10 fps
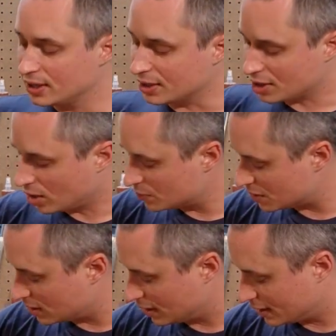It comes
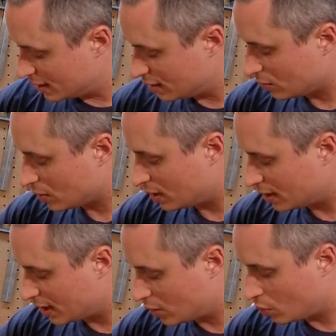in a kit right
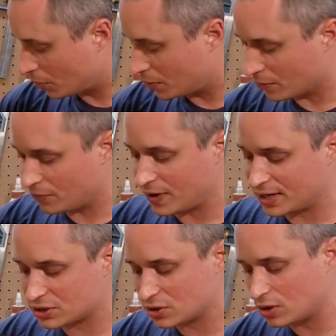now with their
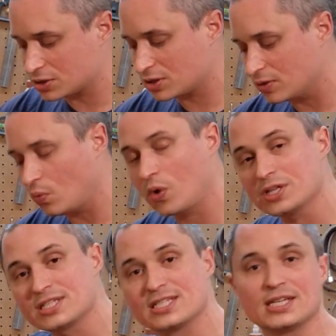fast charger and
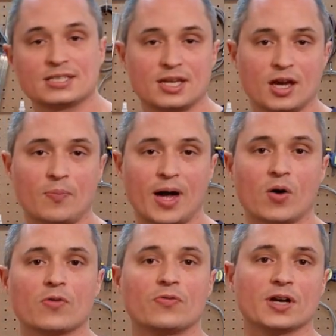one 6 amp
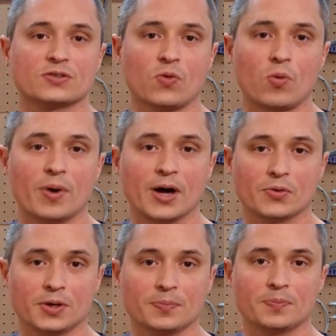hour FlexVolt
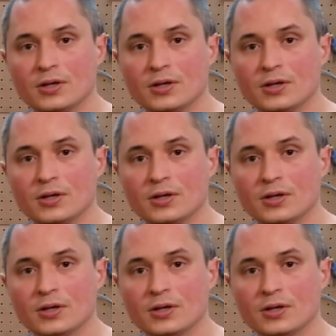battery.